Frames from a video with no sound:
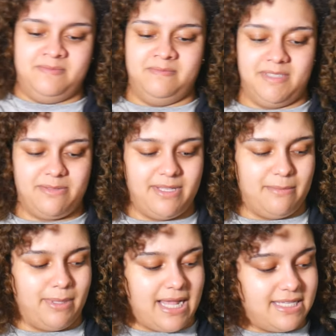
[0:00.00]
Must be the
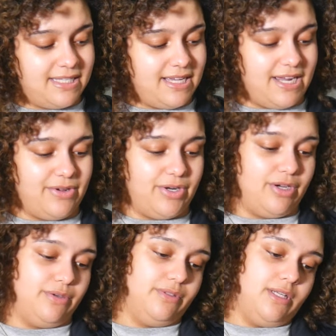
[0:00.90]
plastic, I don't
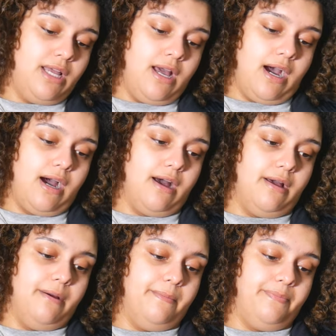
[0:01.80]
know.
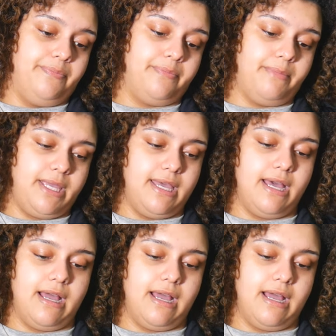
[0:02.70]
But yeah,